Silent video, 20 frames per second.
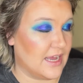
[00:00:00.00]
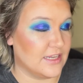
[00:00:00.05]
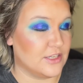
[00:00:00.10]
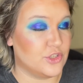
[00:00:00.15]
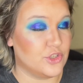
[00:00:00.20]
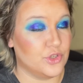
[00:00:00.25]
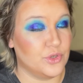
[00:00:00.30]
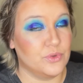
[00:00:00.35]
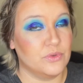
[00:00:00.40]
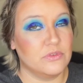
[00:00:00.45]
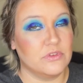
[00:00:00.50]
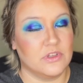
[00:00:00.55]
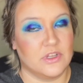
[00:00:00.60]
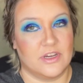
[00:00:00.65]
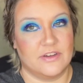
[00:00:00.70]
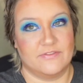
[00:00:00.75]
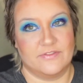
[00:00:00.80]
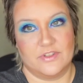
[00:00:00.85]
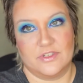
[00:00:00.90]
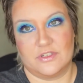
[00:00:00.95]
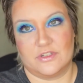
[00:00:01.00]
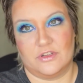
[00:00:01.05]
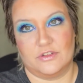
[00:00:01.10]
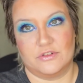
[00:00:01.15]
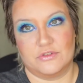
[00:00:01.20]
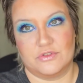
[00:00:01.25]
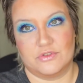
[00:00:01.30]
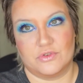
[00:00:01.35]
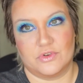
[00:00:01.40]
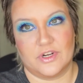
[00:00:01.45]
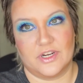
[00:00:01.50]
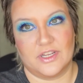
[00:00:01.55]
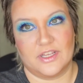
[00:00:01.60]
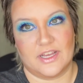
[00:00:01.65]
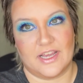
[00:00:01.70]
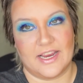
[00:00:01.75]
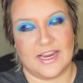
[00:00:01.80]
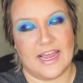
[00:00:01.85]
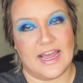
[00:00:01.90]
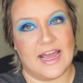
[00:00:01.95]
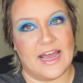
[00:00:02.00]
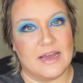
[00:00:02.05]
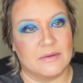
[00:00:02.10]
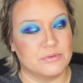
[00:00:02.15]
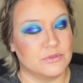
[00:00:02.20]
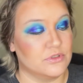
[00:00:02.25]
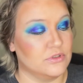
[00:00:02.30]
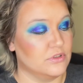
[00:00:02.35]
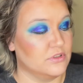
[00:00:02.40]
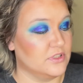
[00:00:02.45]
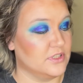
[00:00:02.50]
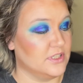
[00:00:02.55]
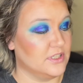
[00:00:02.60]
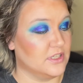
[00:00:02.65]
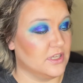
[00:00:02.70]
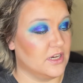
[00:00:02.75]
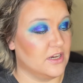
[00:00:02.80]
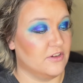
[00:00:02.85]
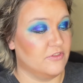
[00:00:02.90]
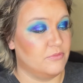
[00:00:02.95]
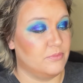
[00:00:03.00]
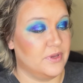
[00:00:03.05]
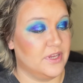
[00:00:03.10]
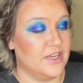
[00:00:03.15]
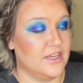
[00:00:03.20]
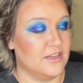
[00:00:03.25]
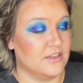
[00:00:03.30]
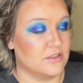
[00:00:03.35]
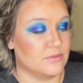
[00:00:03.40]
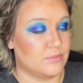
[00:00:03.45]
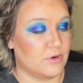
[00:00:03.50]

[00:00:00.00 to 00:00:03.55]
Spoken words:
I do love this color story. Like, I absolutely love pinks,